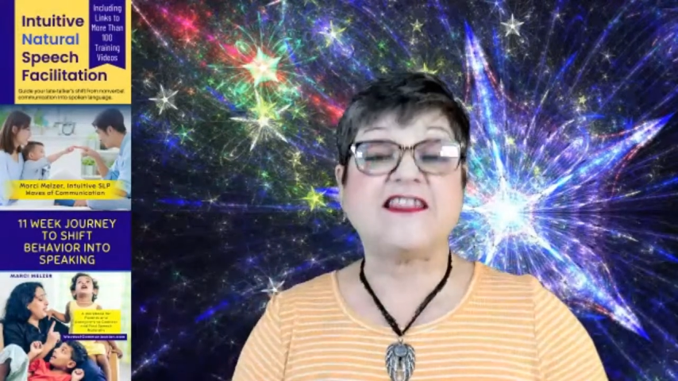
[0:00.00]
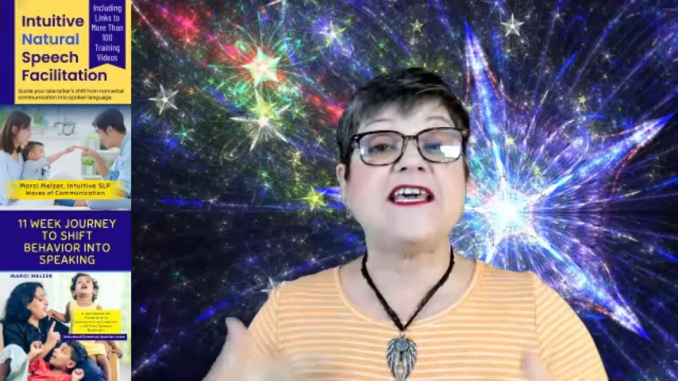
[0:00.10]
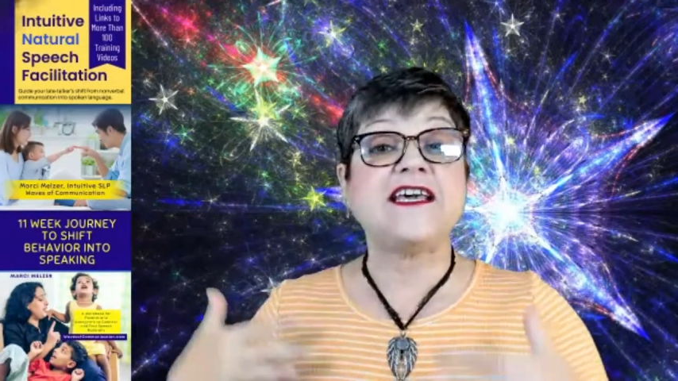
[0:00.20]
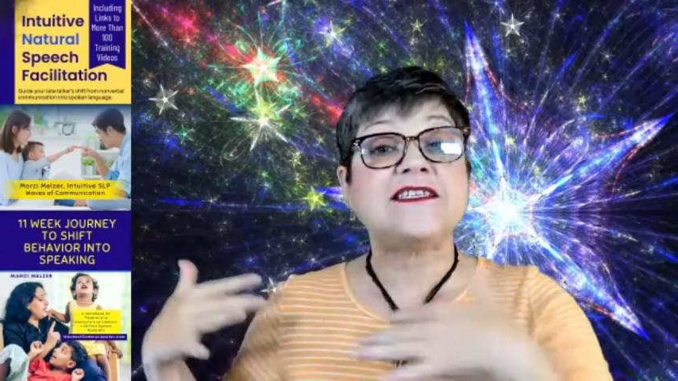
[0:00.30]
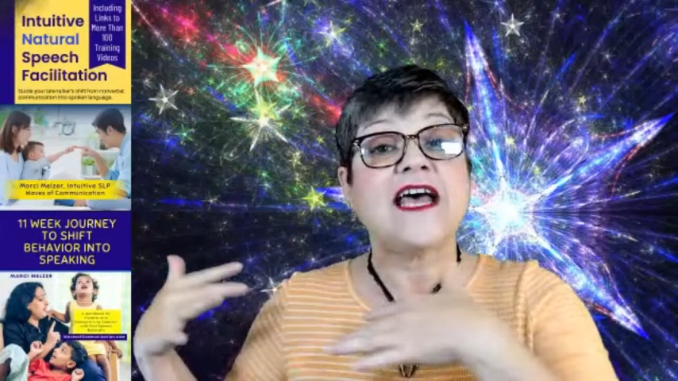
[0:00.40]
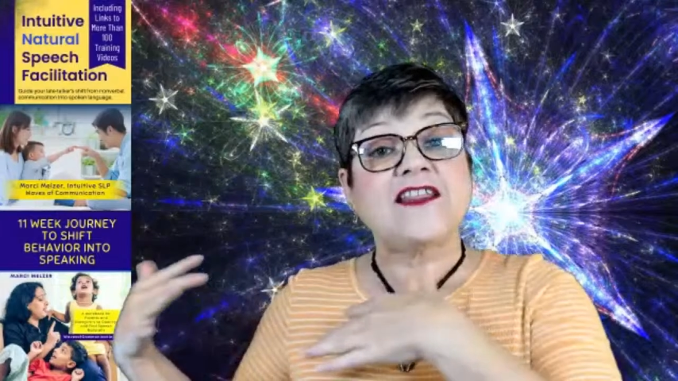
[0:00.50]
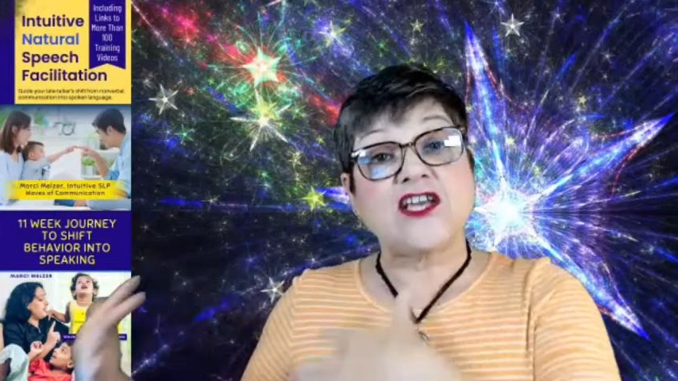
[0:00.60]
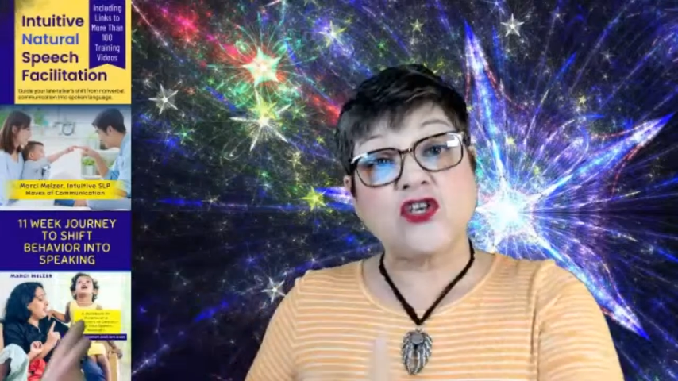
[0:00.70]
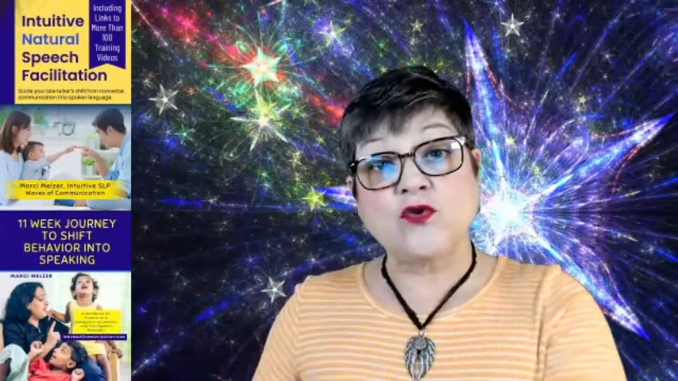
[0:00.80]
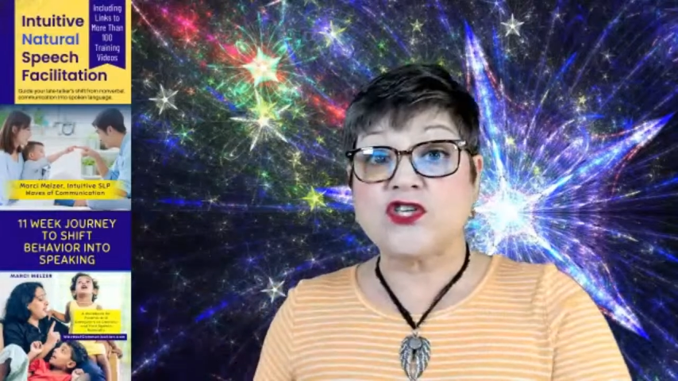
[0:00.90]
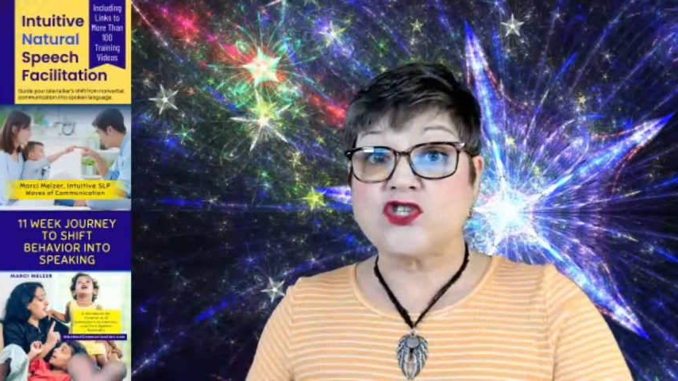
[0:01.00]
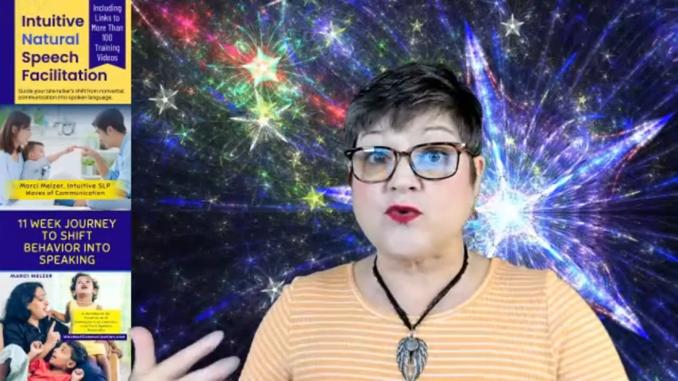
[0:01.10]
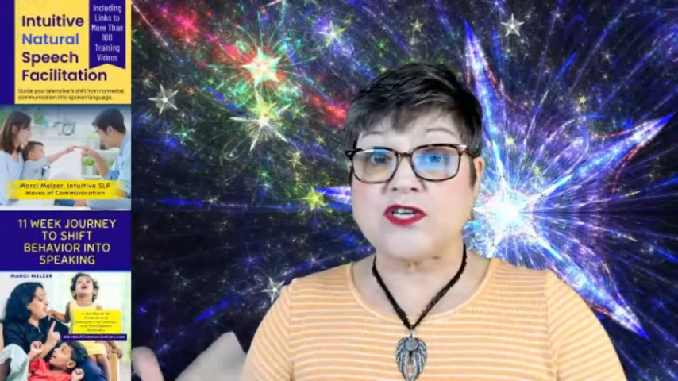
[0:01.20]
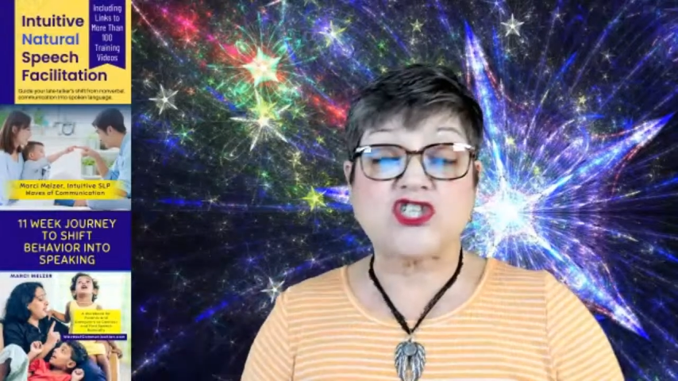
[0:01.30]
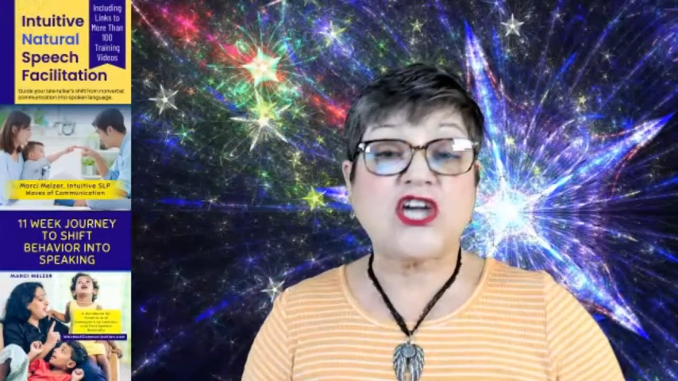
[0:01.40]
things that you can do
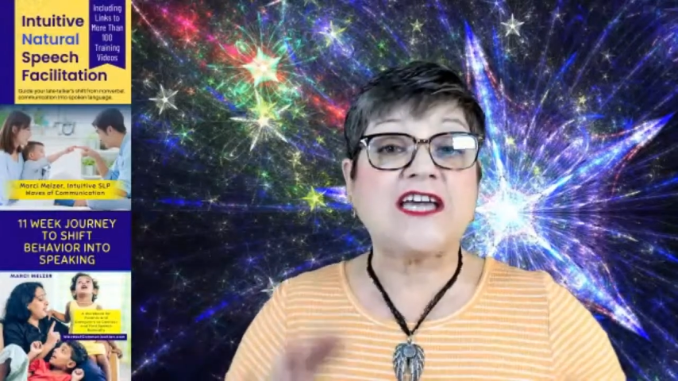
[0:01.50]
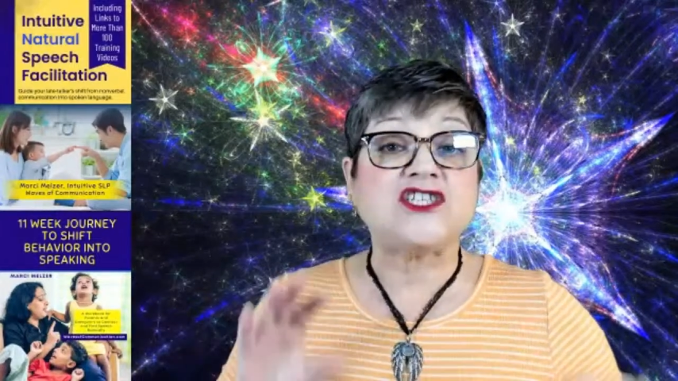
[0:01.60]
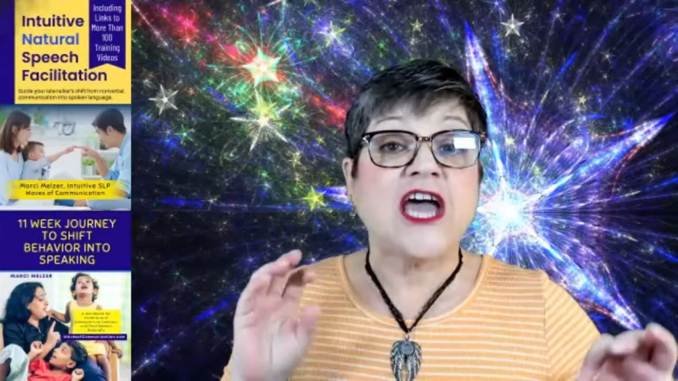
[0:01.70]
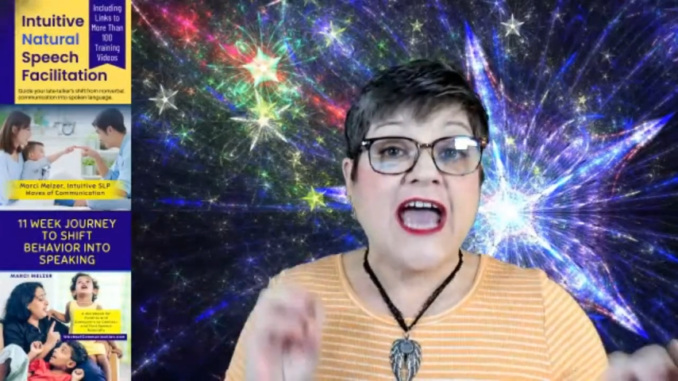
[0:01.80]
and change.